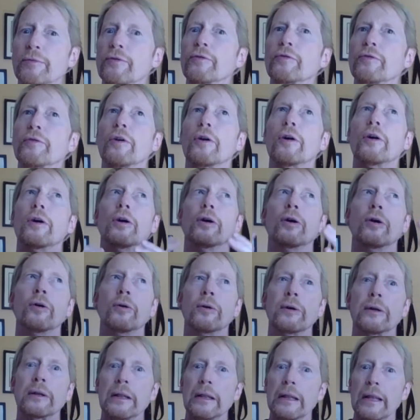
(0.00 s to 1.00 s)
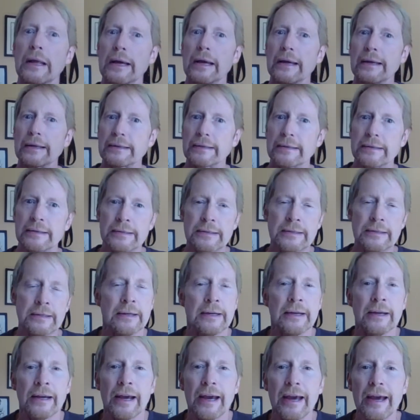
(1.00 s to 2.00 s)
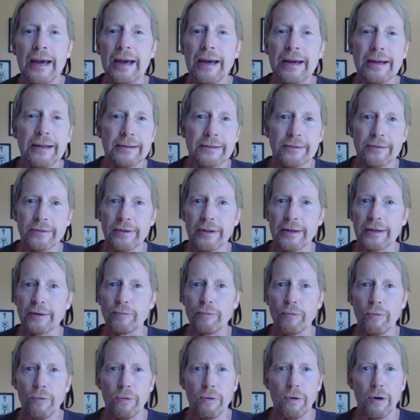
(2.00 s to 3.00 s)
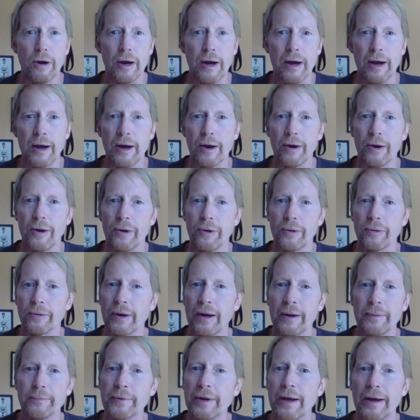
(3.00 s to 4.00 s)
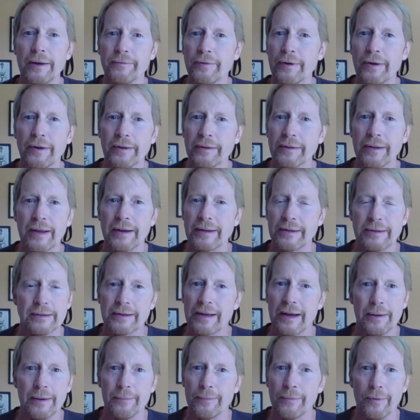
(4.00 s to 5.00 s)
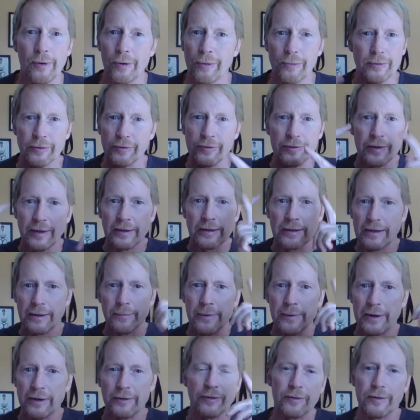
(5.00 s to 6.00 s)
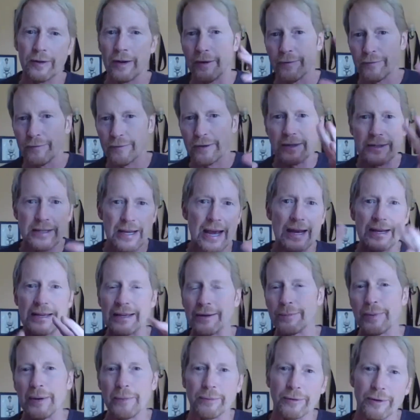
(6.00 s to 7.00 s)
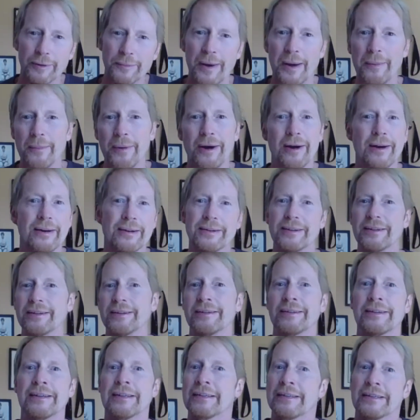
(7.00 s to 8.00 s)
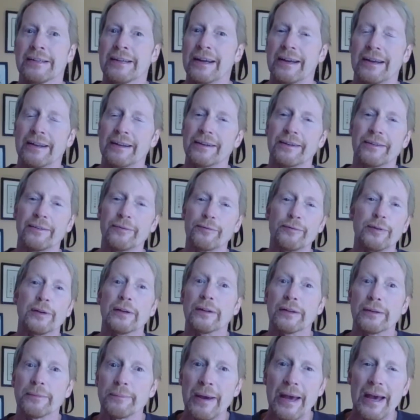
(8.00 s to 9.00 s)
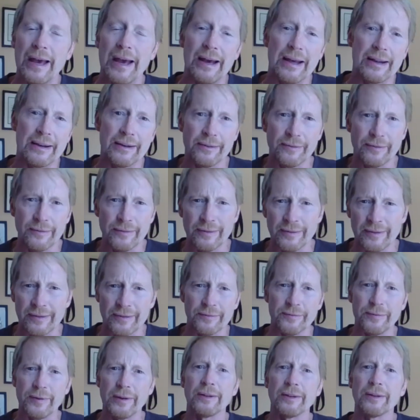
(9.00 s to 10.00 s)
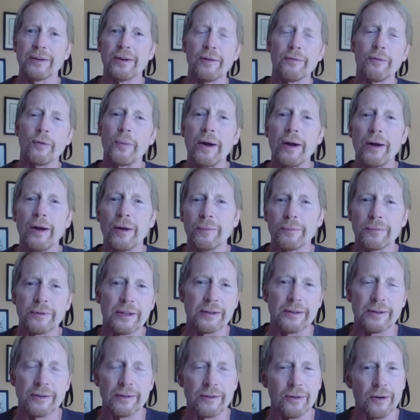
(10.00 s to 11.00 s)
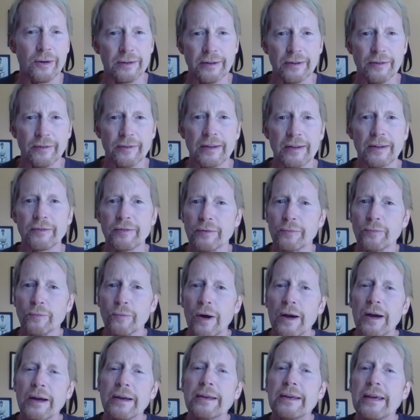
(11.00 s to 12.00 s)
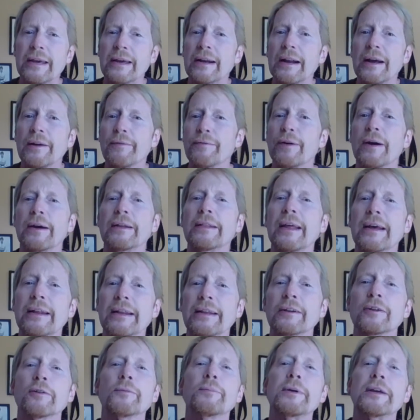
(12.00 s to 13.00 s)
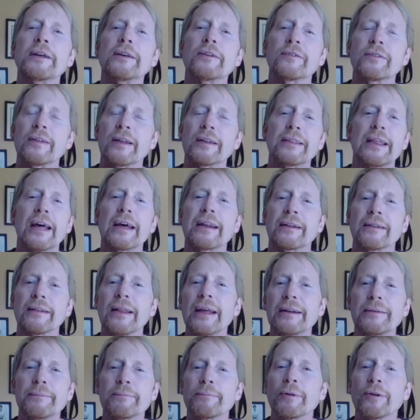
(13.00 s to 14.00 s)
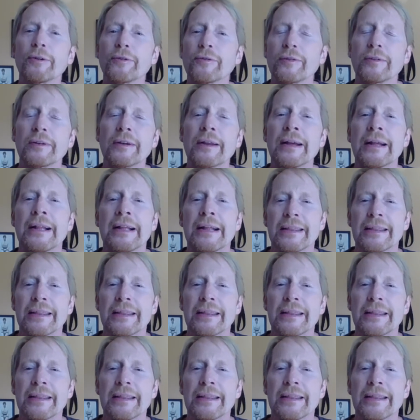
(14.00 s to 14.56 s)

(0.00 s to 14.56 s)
so enlightened, and you're like, wow, I'm not very enlightened. I'm always thinking about stuff and attacking people in my mind and feeling bad and feeling overwhelmed and all these things, and why can't I find that inner peace that enlightened person